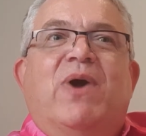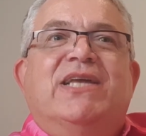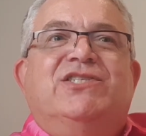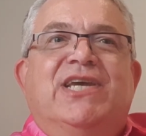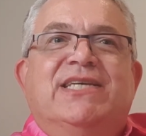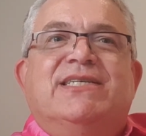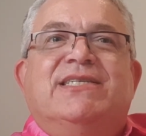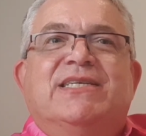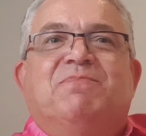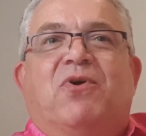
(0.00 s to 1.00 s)
where
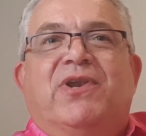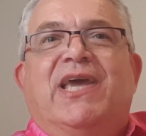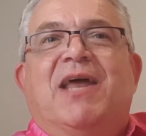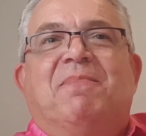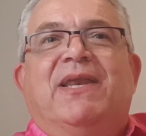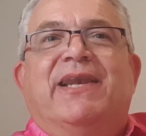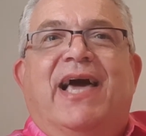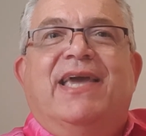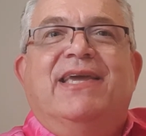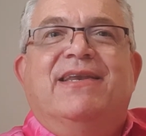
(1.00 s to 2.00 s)
Jesus' body had been
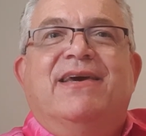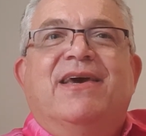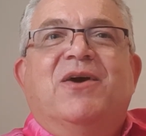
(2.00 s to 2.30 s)
laid,